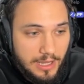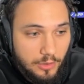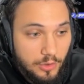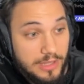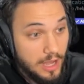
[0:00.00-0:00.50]

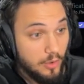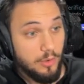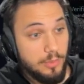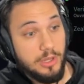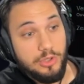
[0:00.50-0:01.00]
look, now
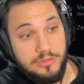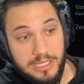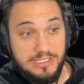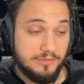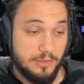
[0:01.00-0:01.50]
a bunch of
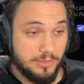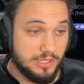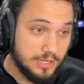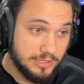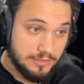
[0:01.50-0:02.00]
things have
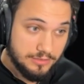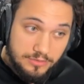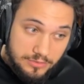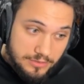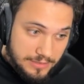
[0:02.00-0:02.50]
appeared.
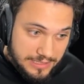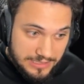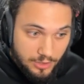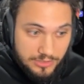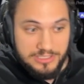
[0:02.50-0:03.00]

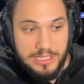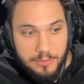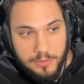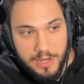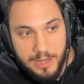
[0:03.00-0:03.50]
It's not the
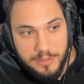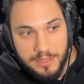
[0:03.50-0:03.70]
same, right?